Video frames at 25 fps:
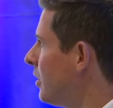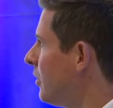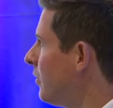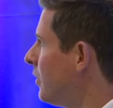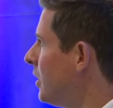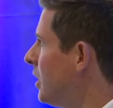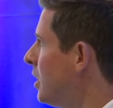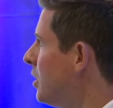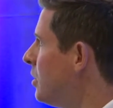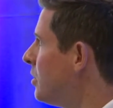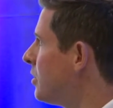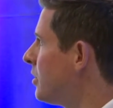of
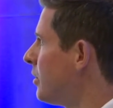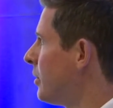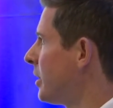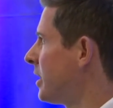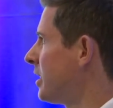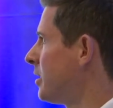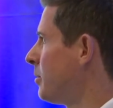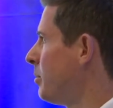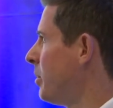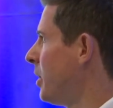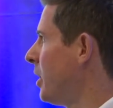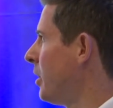user
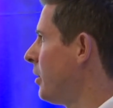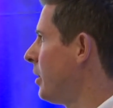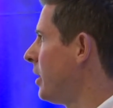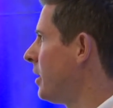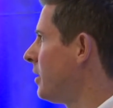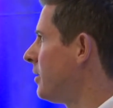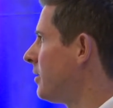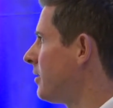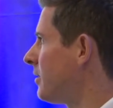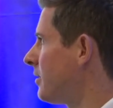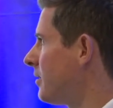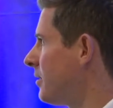
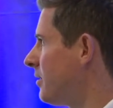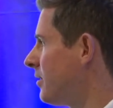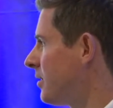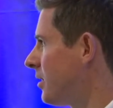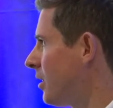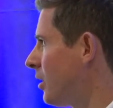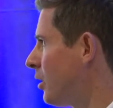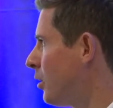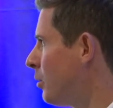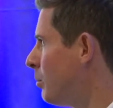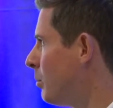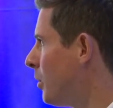experience.
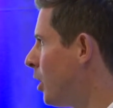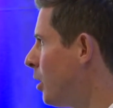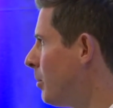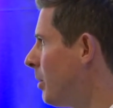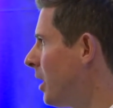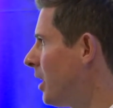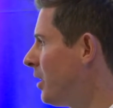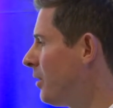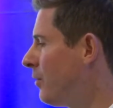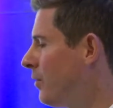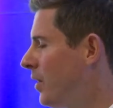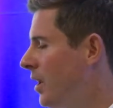So
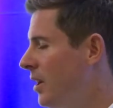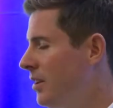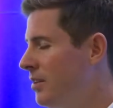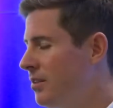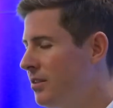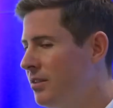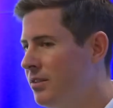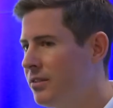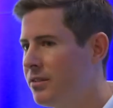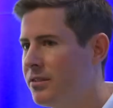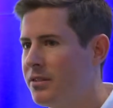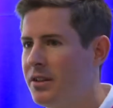mobile
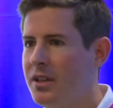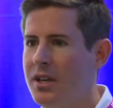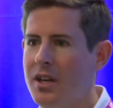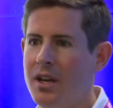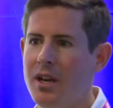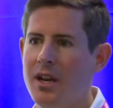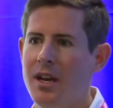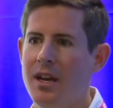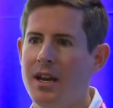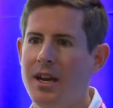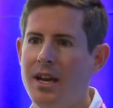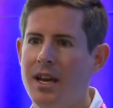devices,
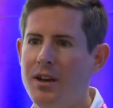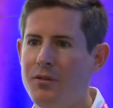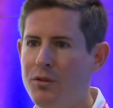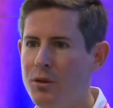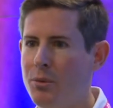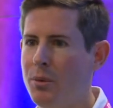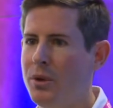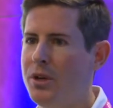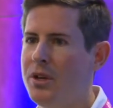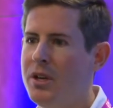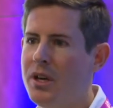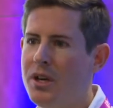
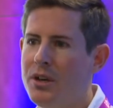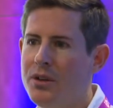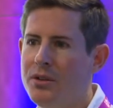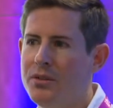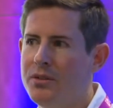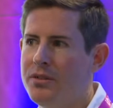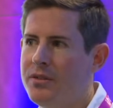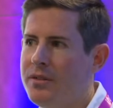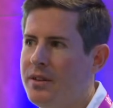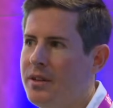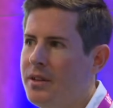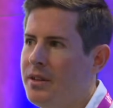everyone
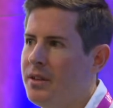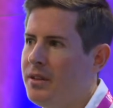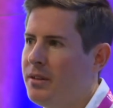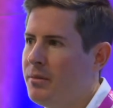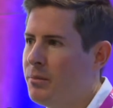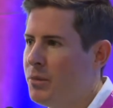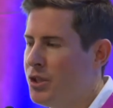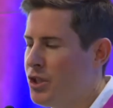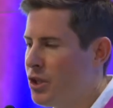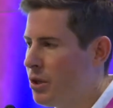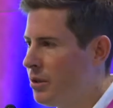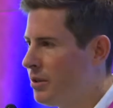knows that
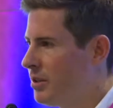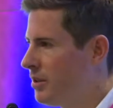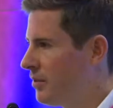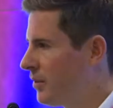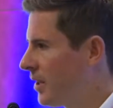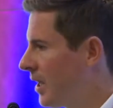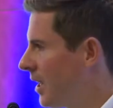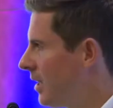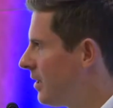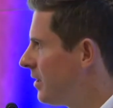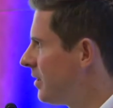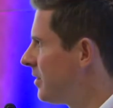majority of
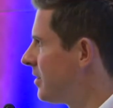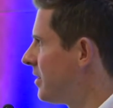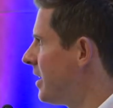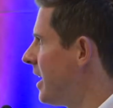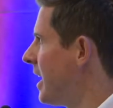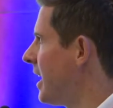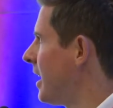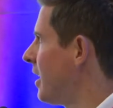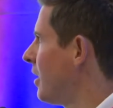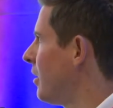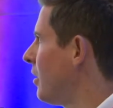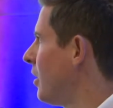candidates
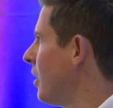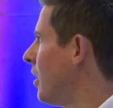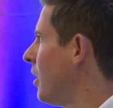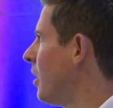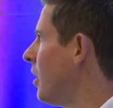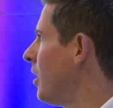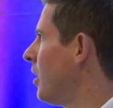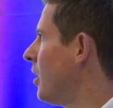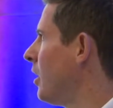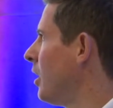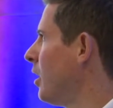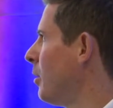now
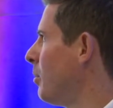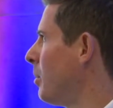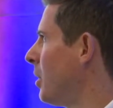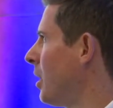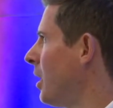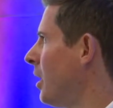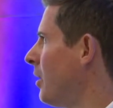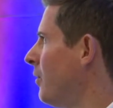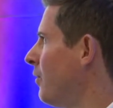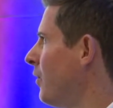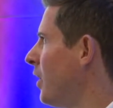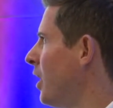are
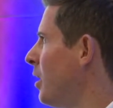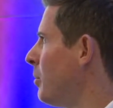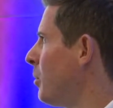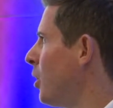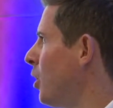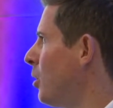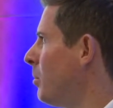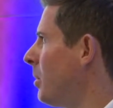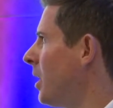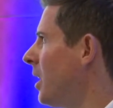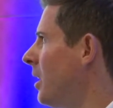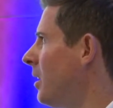applying via
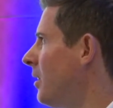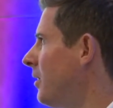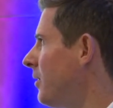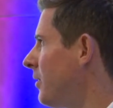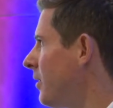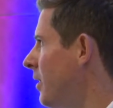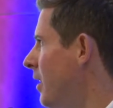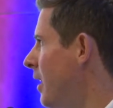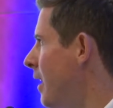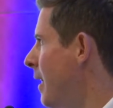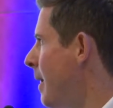mobiles.